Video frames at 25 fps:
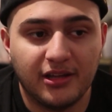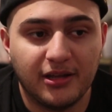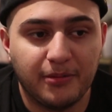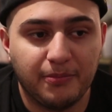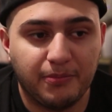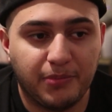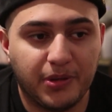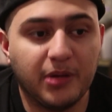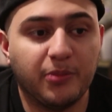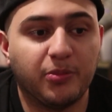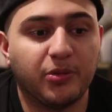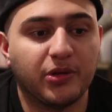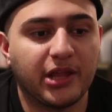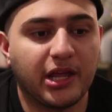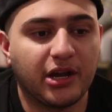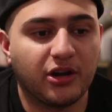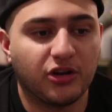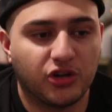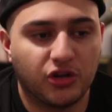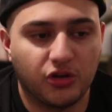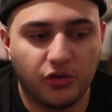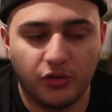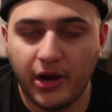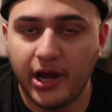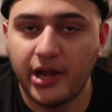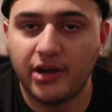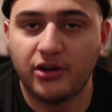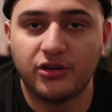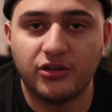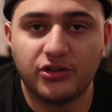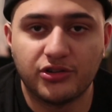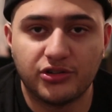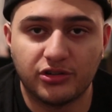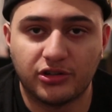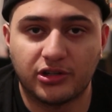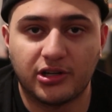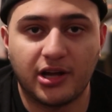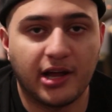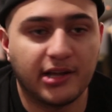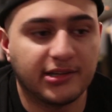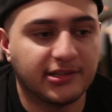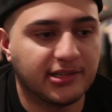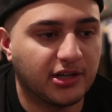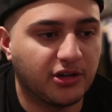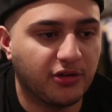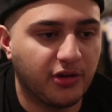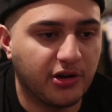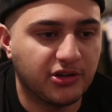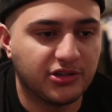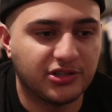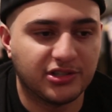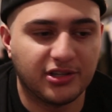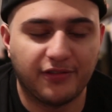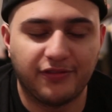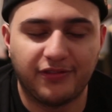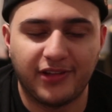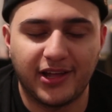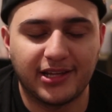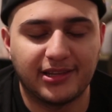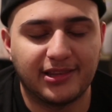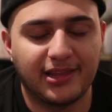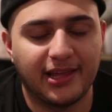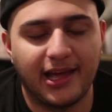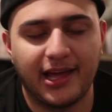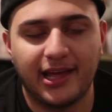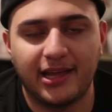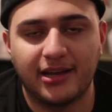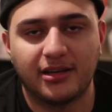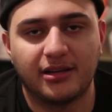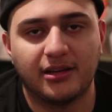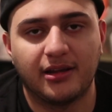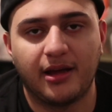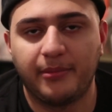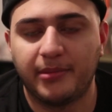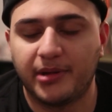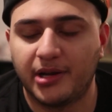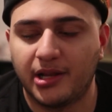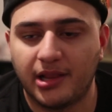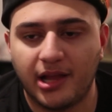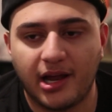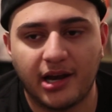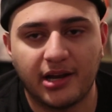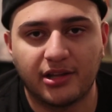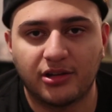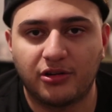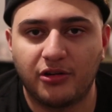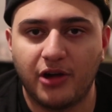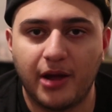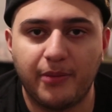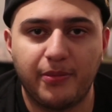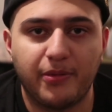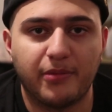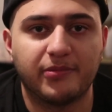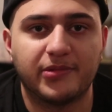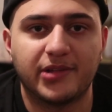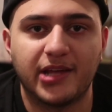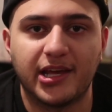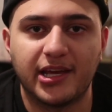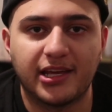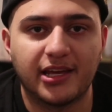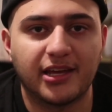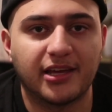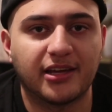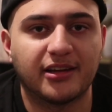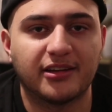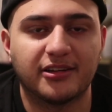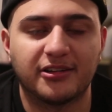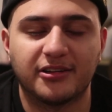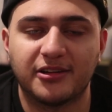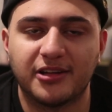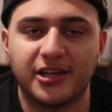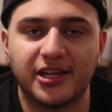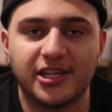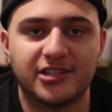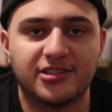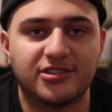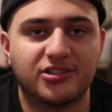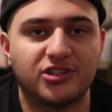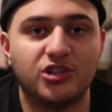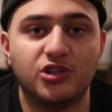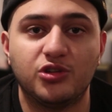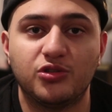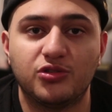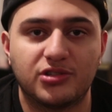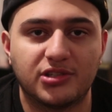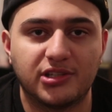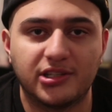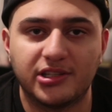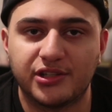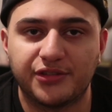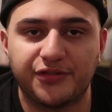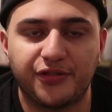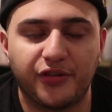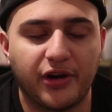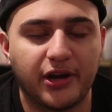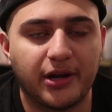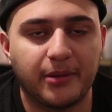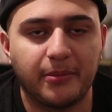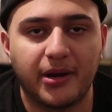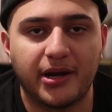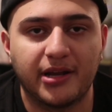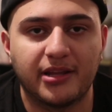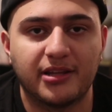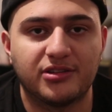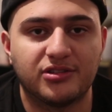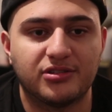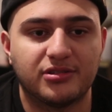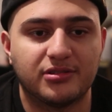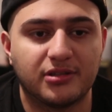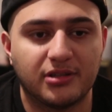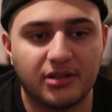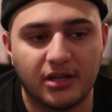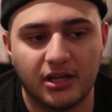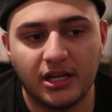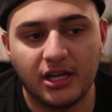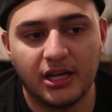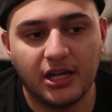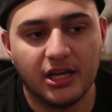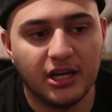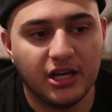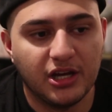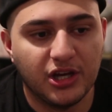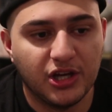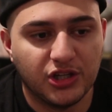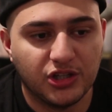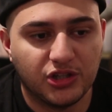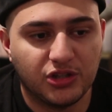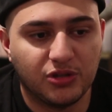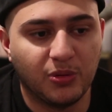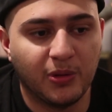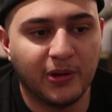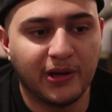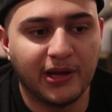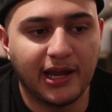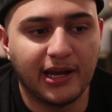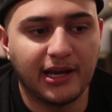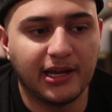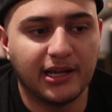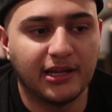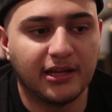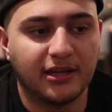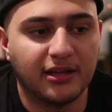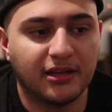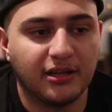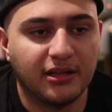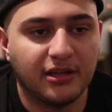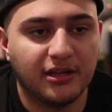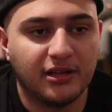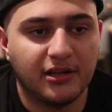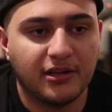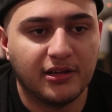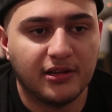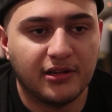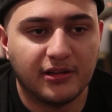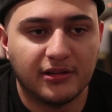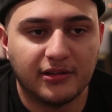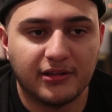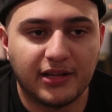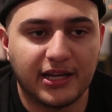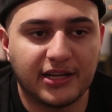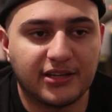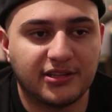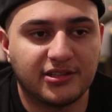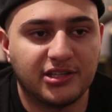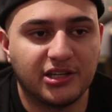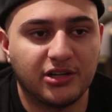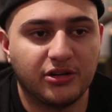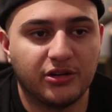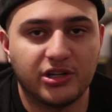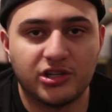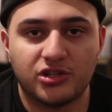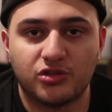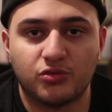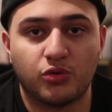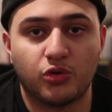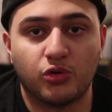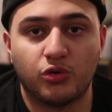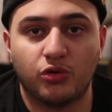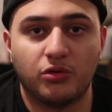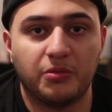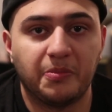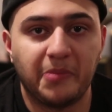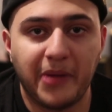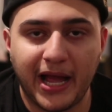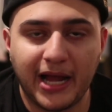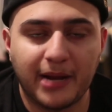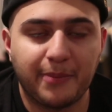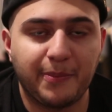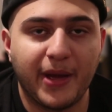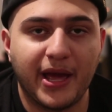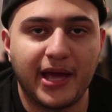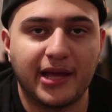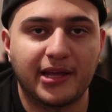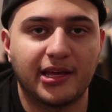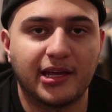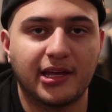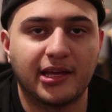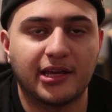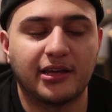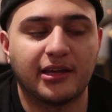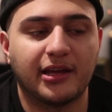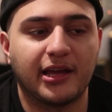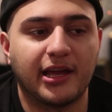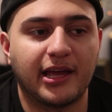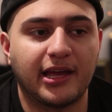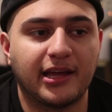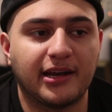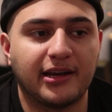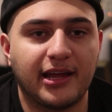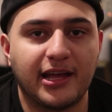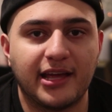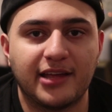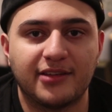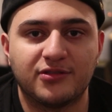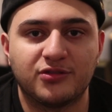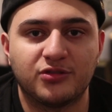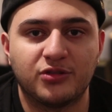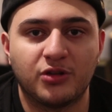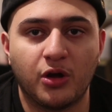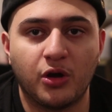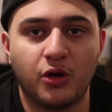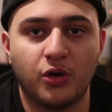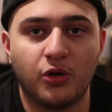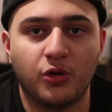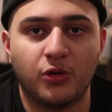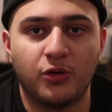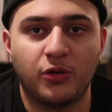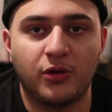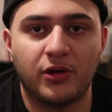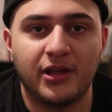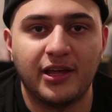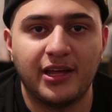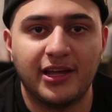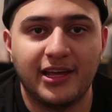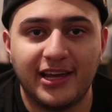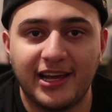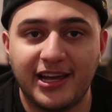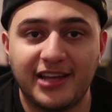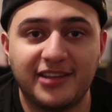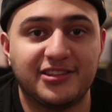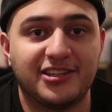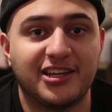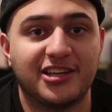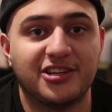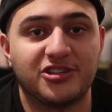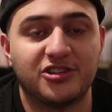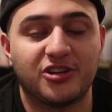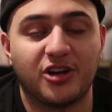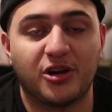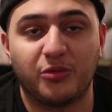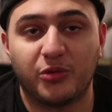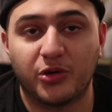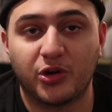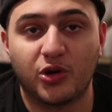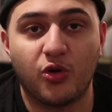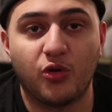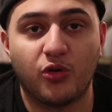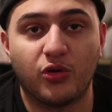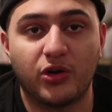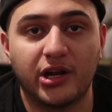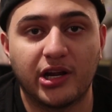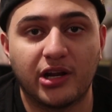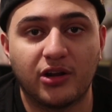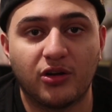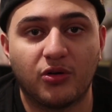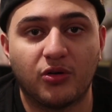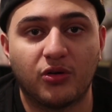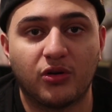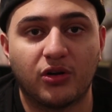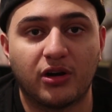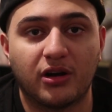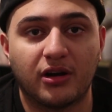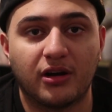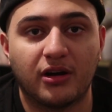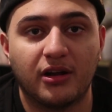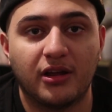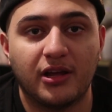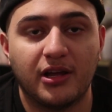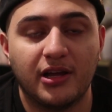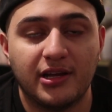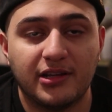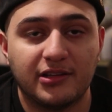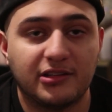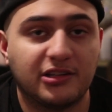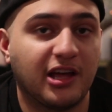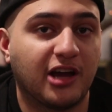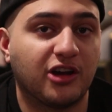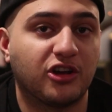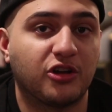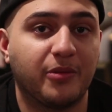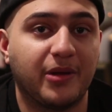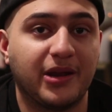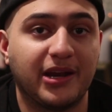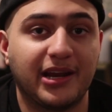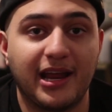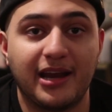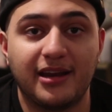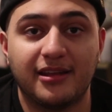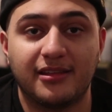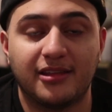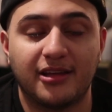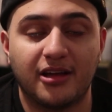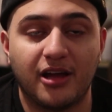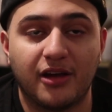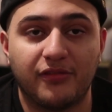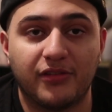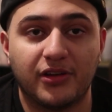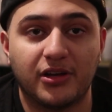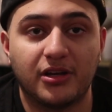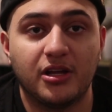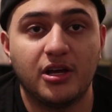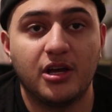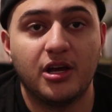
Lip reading: people that are creators or content creators, stuff like that. I mean, a lot of the crap I'm taking, it's useless for anybody that's doing any like serious rural backpacking and has no intention on recording or documenting anything of it.